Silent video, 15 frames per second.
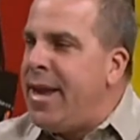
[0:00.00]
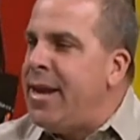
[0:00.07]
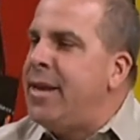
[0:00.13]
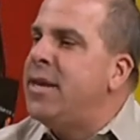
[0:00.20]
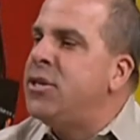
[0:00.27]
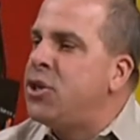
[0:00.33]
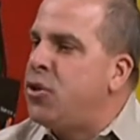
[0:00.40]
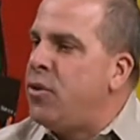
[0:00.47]
And again,
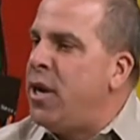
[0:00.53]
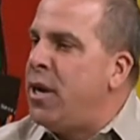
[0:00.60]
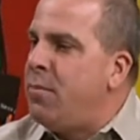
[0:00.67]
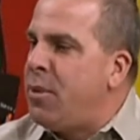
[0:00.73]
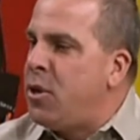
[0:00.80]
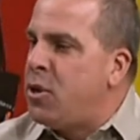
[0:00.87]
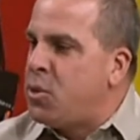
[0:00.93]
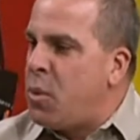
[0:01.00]
it is
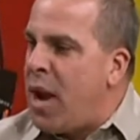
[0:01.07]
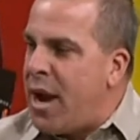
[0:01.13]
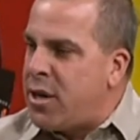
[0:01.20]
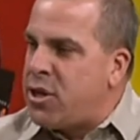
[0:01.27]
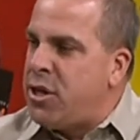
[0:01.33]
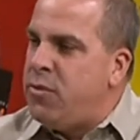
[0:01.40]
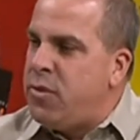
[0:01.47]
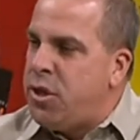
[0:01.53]
green because we're
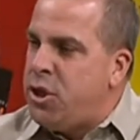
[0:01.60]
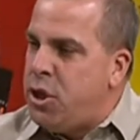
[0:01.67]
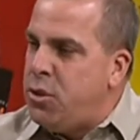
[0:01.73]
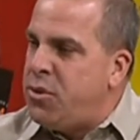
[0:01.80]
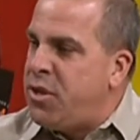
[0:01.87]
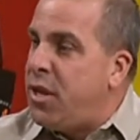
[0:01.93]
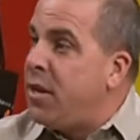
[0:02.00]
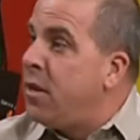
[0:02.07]
actually
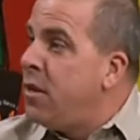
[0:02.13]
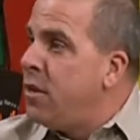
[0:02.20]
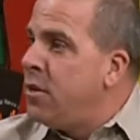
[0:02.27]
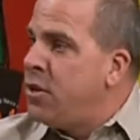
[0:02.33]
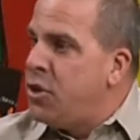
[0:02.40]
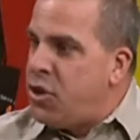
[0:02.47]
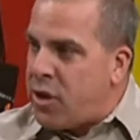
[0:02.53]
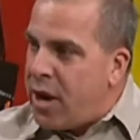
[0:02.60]
reducing
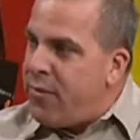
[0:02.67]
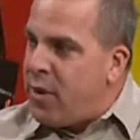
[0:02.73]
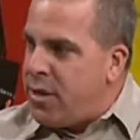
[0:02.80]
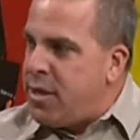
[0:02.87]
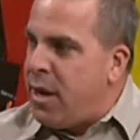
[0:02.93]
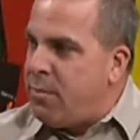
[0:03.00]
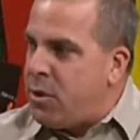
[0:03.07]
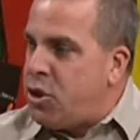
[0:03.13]
the
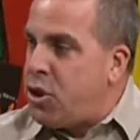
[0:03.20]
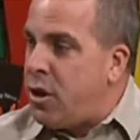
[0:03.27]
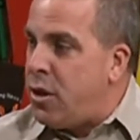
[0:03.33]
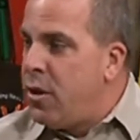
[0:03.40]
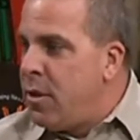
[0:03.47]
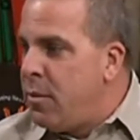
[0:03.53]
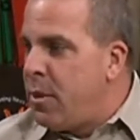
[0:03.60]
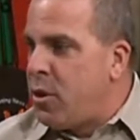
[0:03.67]
driveway
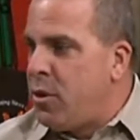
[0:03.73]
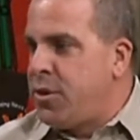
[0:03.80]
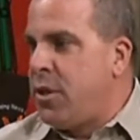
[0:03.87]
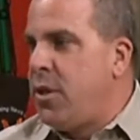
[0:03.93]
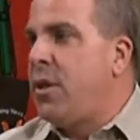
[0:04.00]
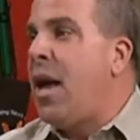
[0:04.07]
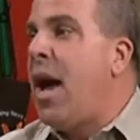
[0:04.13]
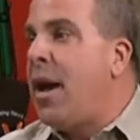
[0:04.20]
temperature because
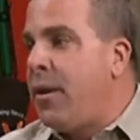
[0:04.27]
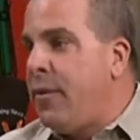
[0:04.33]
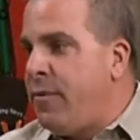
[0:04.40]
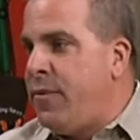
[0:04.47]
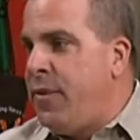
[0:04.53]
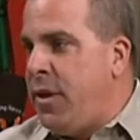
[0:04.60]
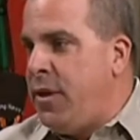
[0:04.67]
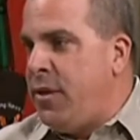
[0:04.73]
a lot
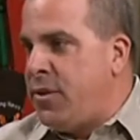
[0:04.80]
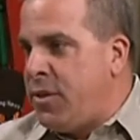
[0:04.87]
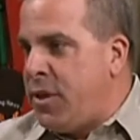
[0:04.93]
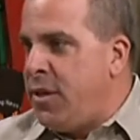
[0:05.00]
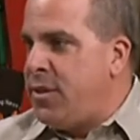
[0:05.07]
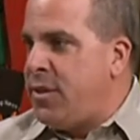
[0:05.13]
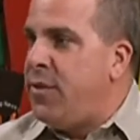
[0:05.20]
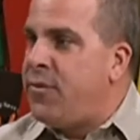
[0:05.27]
of the
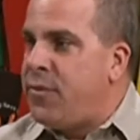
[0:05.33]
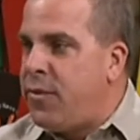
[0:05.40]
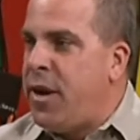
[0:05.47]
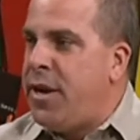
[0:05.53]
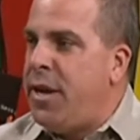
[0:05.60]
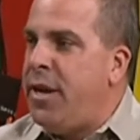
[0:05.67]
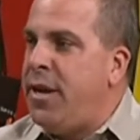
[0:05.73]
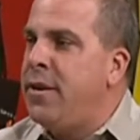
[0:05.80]
sun's
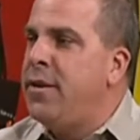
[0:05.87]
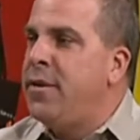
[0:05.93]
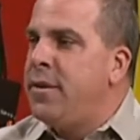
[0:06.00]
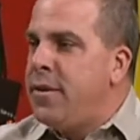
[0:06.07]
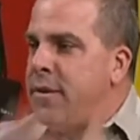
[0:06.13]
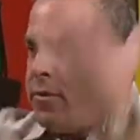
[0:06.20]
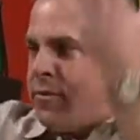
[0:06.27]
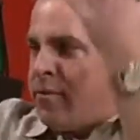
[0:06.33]
infrared heat
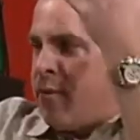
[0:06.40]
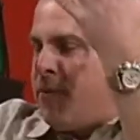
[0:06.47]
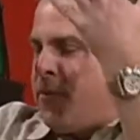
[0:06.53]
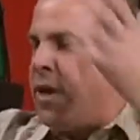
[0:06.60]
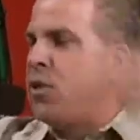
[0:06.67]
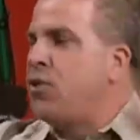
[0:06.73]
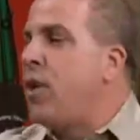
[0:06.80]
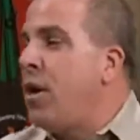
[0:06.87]

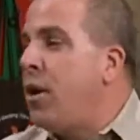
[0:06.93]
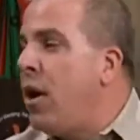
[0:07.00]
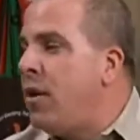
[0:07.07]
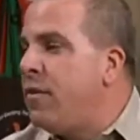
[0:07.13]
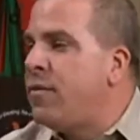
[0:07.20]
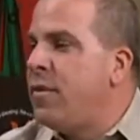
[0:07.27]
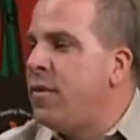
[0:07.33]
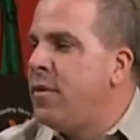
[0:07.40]
reflects right
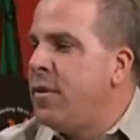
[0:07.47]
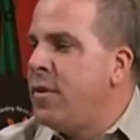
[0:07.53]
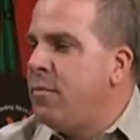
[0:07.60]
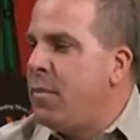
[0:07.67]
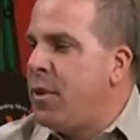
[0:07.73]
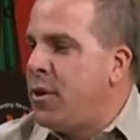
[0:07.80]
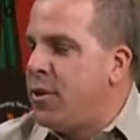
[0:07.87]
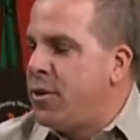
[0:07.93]
off
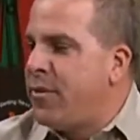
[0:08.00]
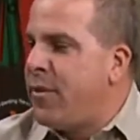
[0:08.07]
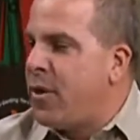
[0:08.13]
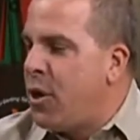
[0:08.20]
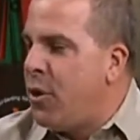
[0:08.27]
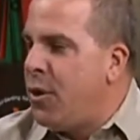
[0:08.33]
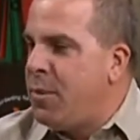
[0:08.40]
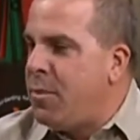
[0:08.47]
because of
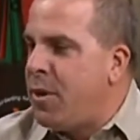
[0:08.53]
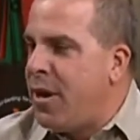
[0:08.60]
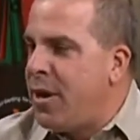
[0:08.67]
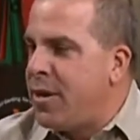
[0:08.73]
our coating